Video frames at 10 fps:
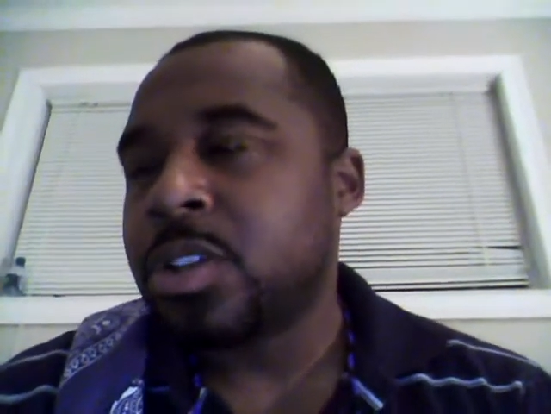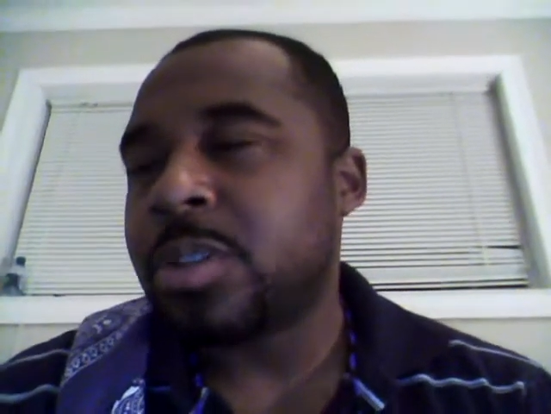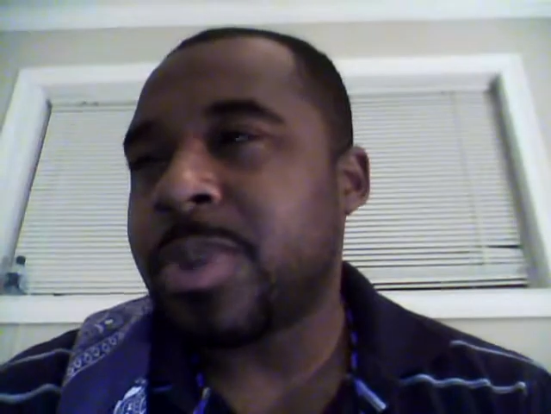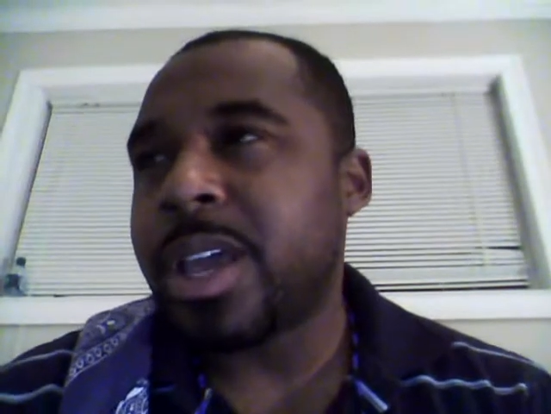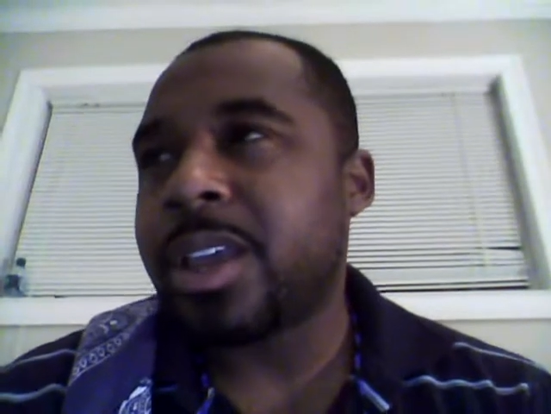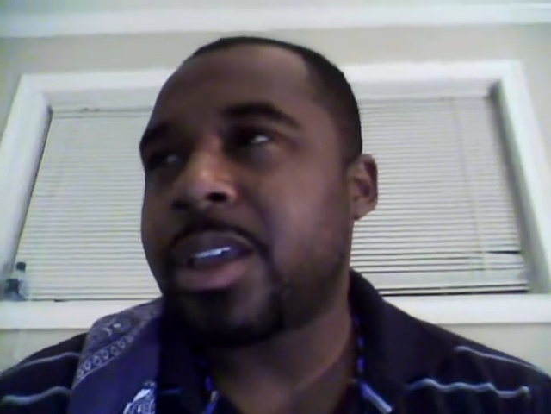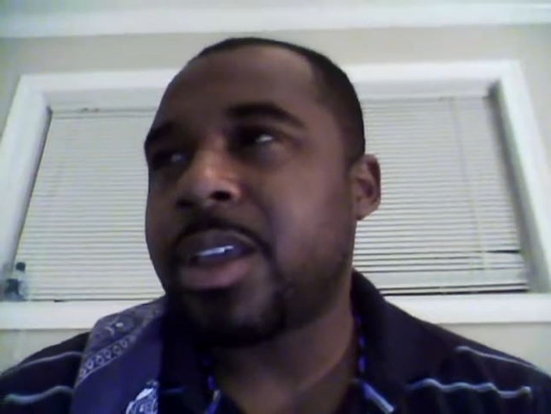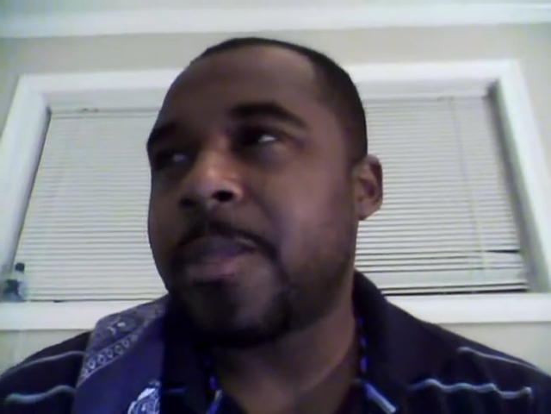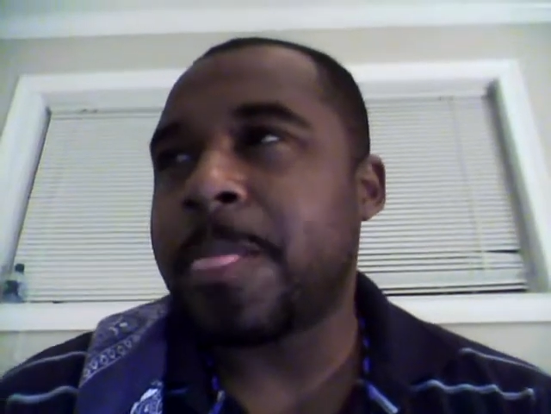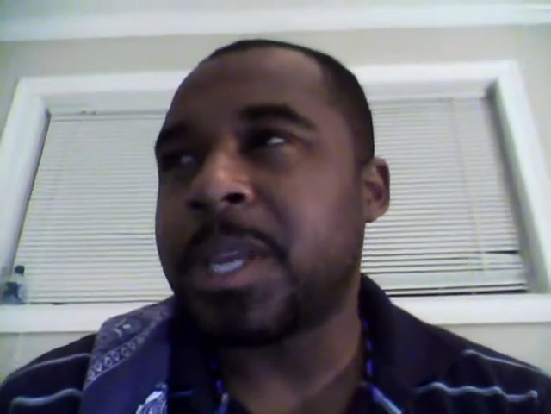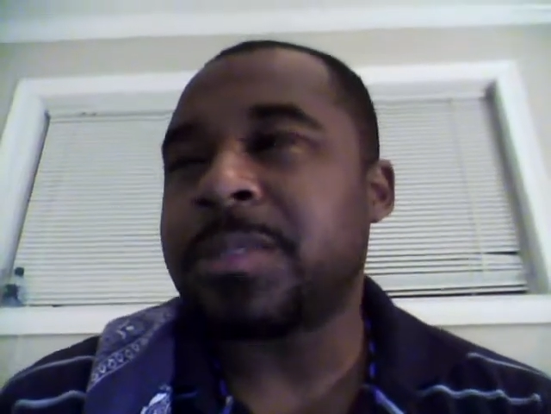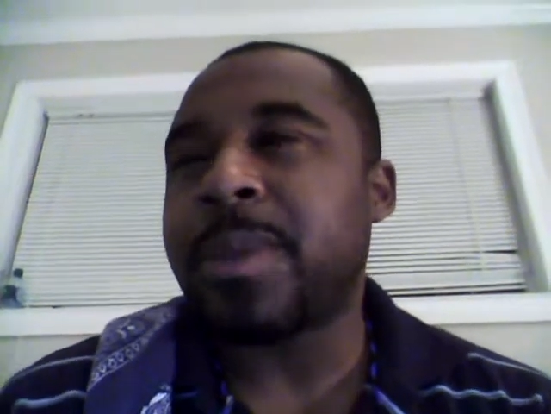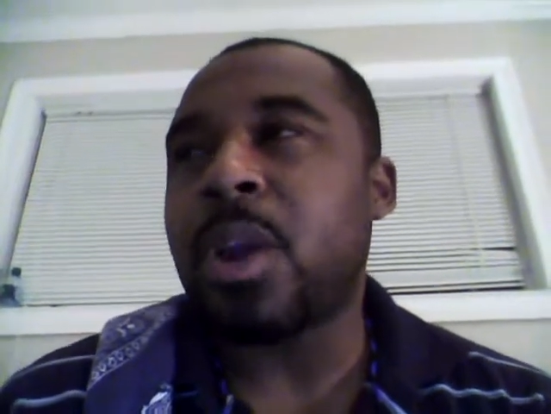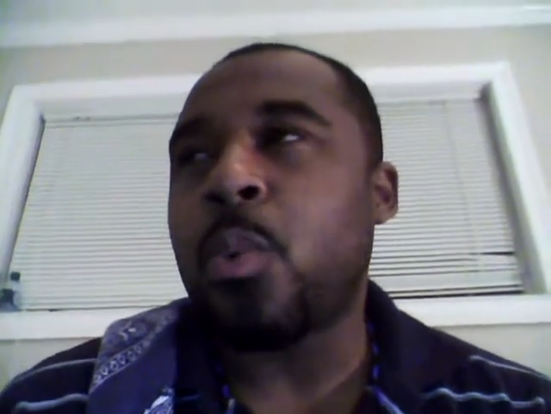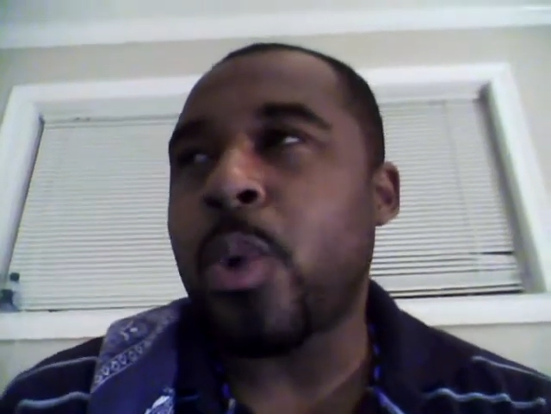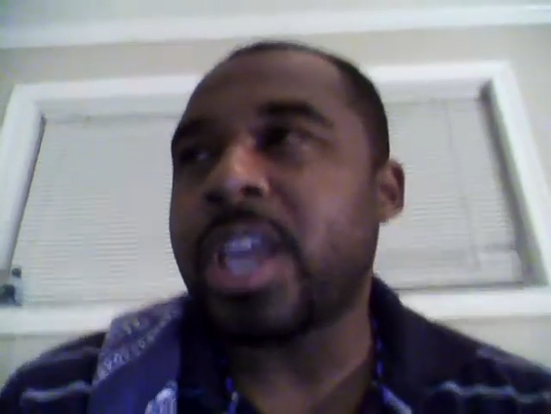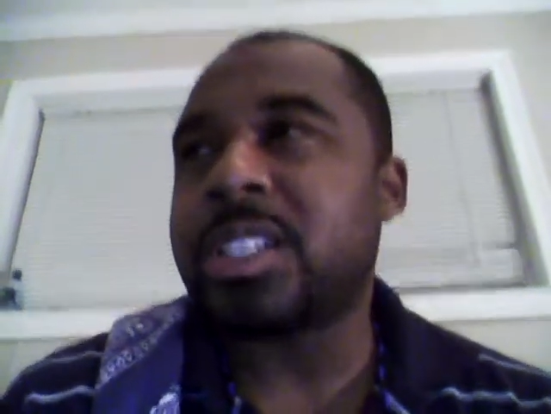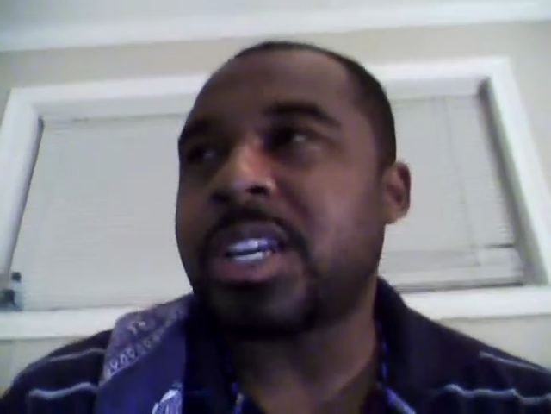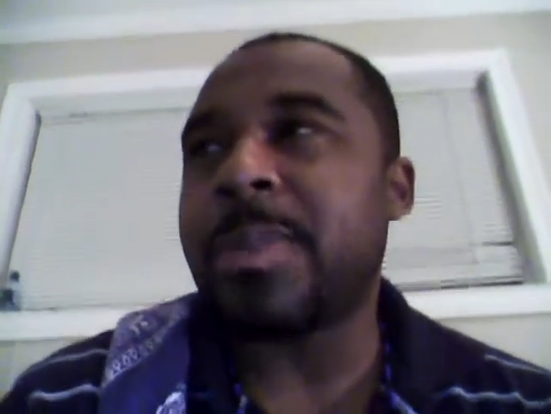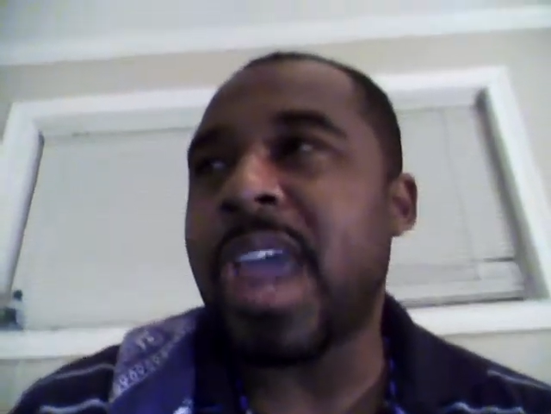So I'm like, this man
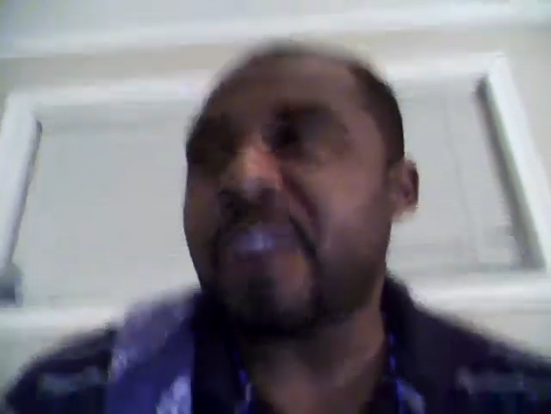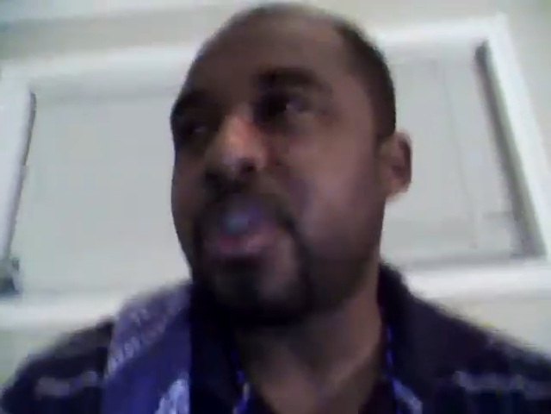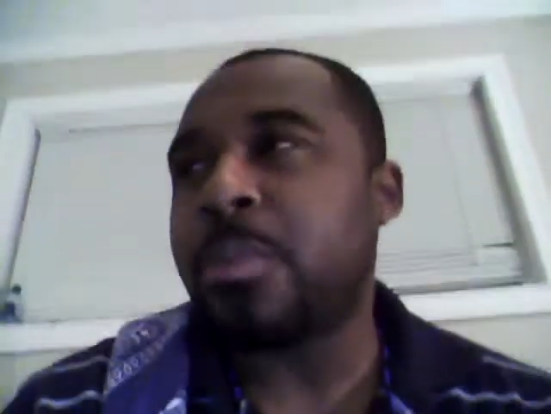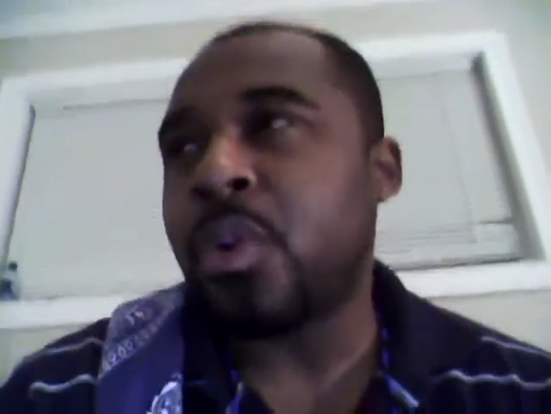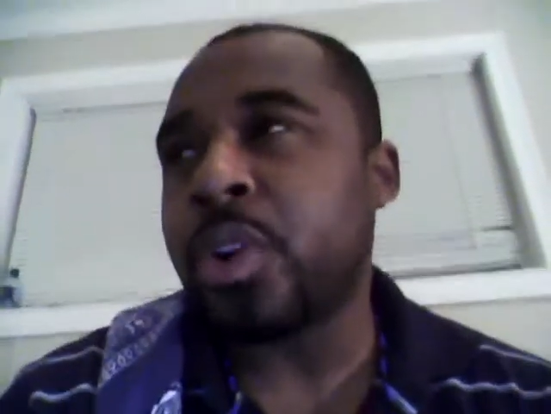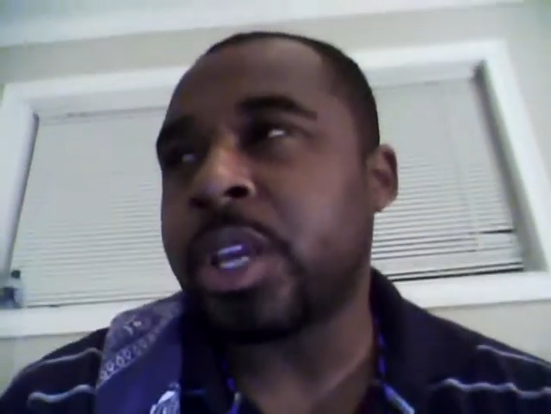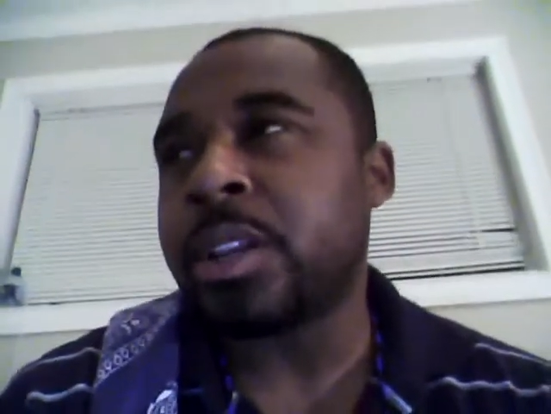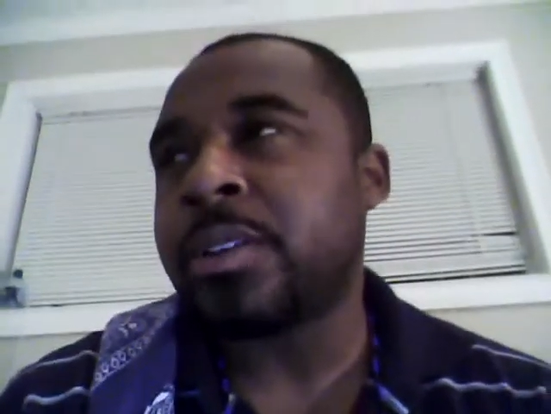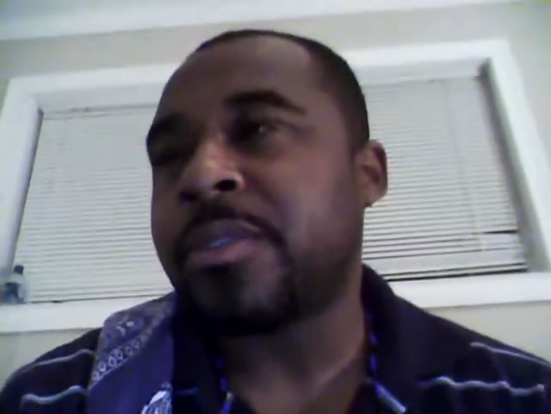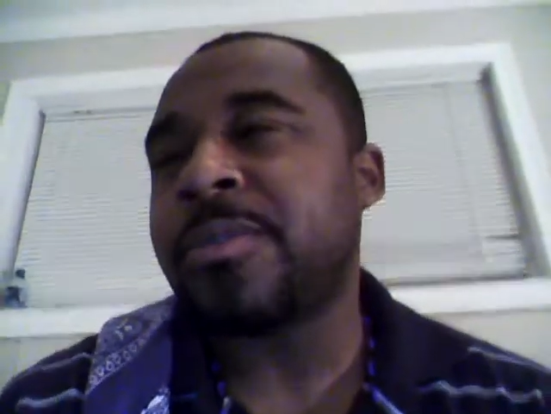wakes up every morning